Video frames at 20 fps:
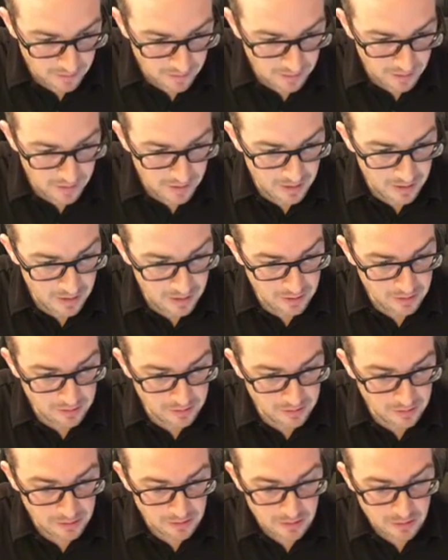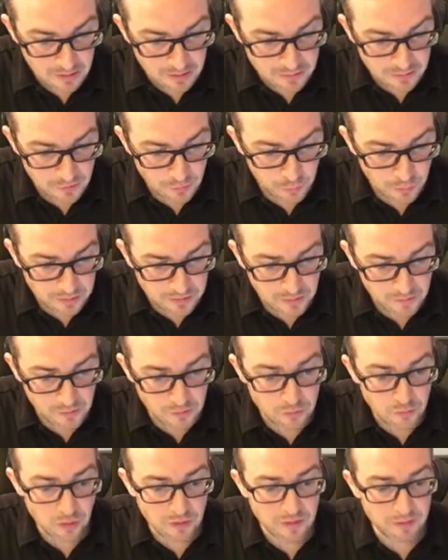and this one
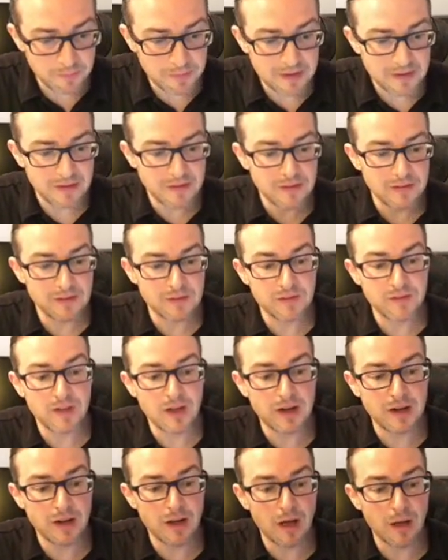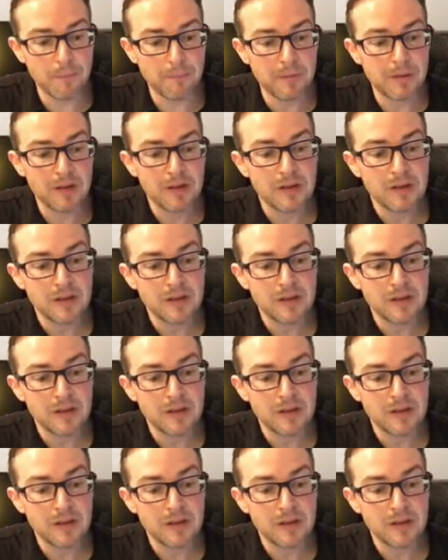doesn't look to be setting up